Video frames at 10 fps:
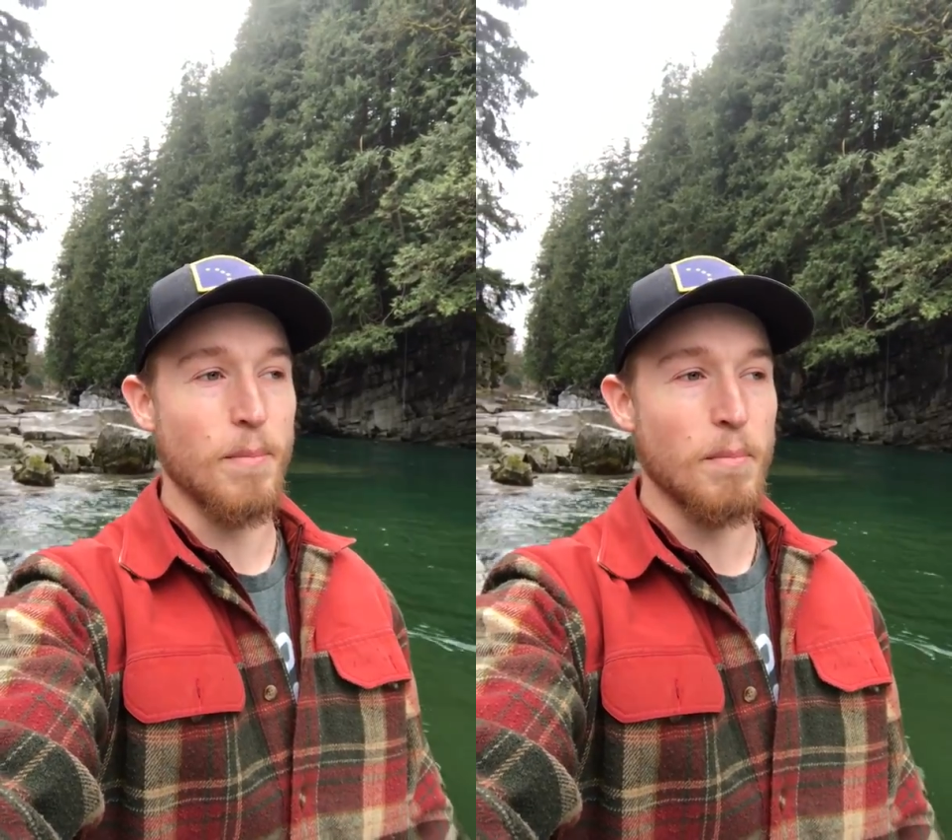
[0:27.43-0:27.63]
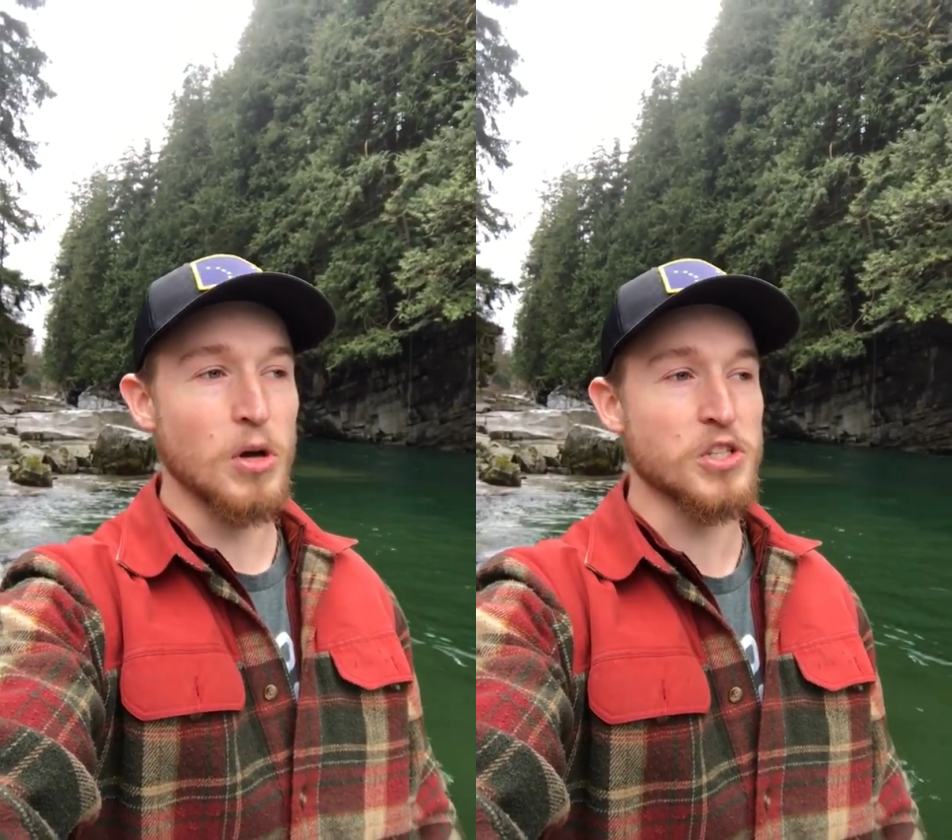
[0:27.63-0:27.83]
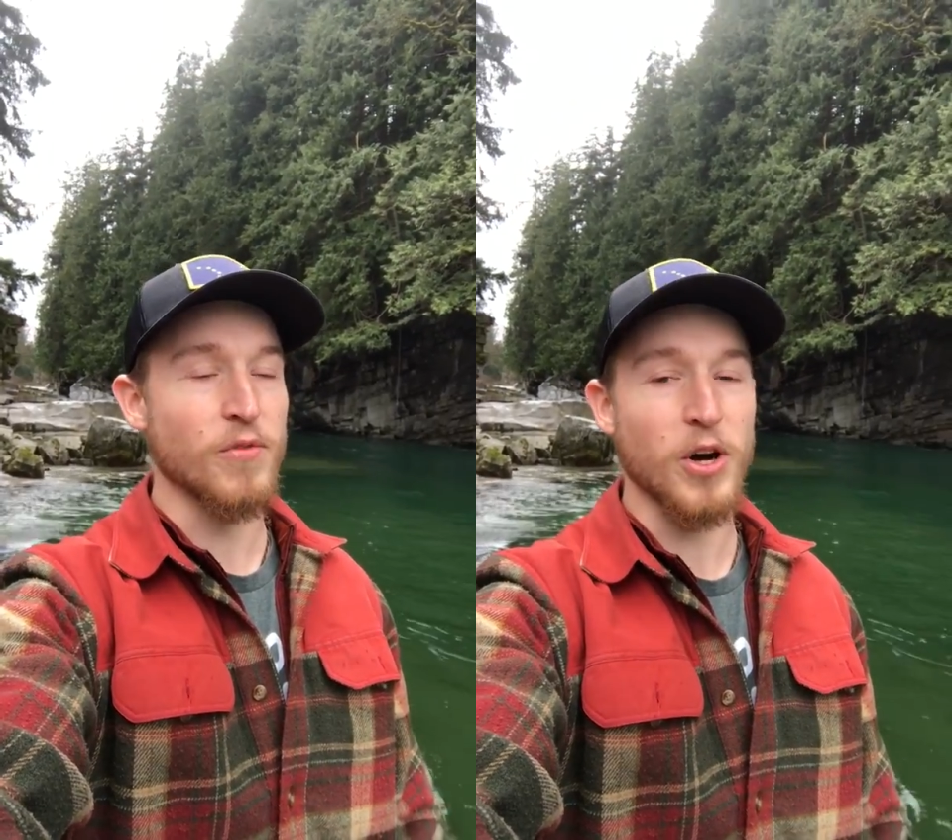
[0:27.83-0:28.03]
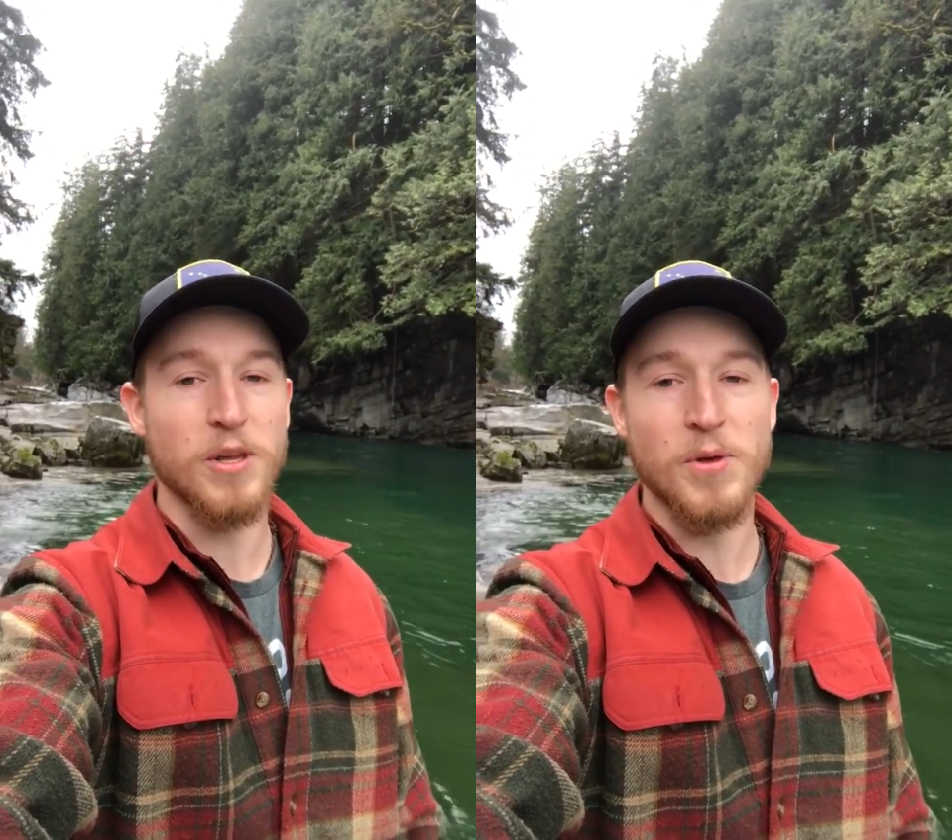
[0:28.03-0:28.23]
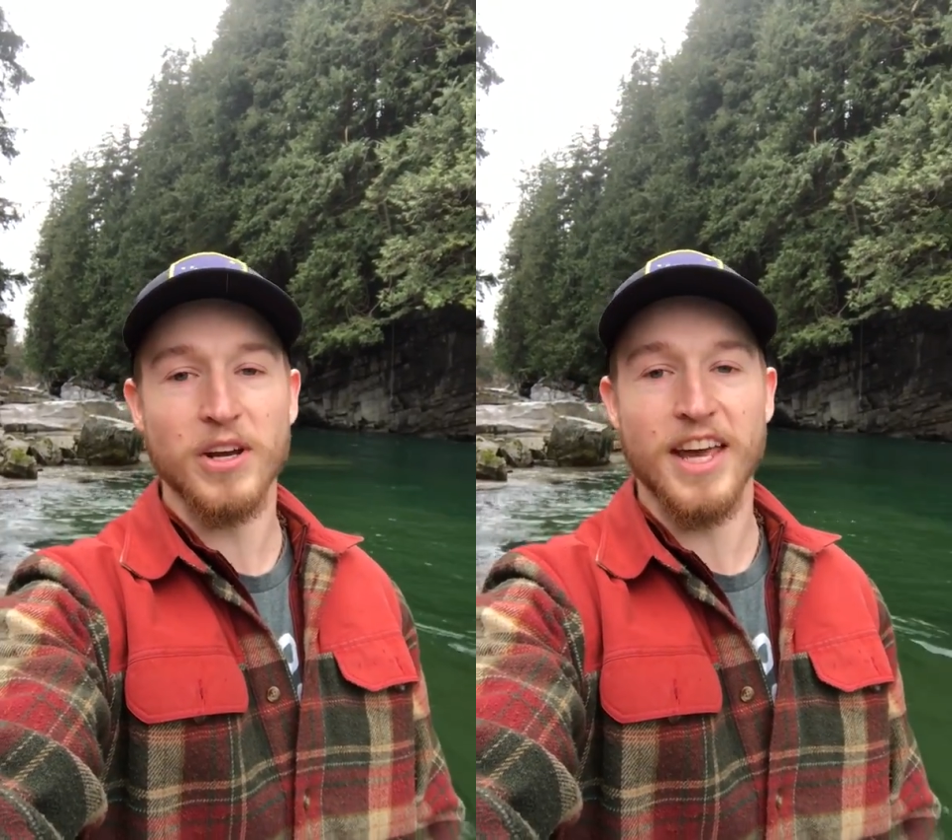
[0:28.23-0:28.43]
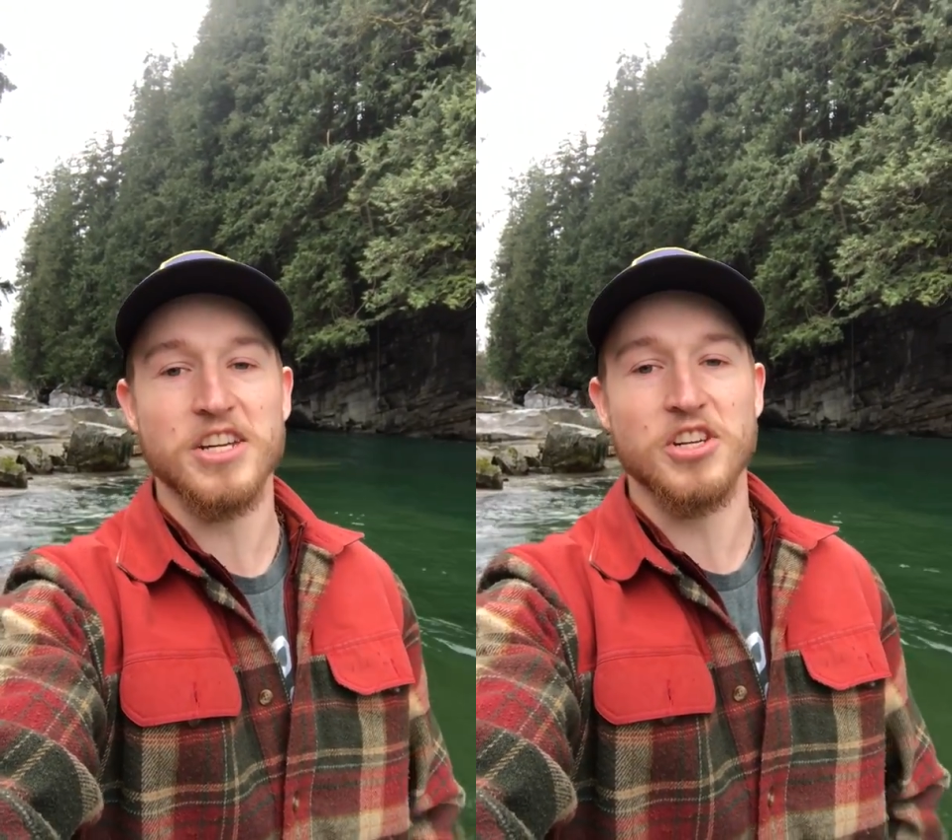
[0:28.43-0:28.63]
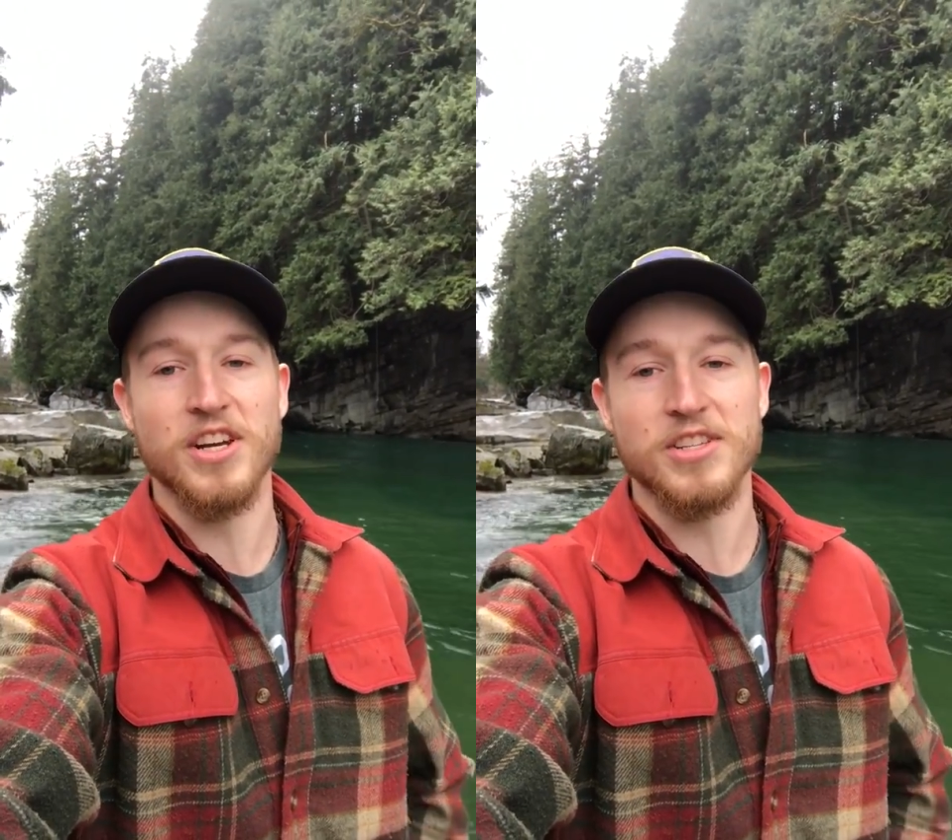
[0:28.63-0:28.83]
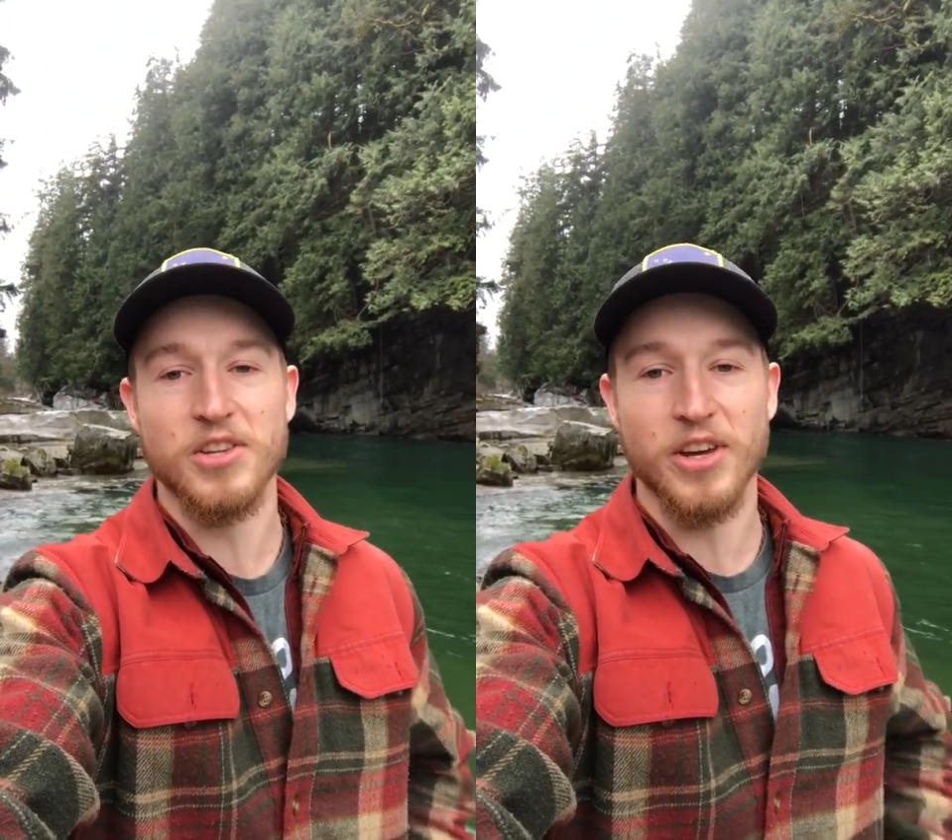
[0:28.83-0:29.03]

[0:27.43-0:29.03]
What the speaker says: Most of our communication is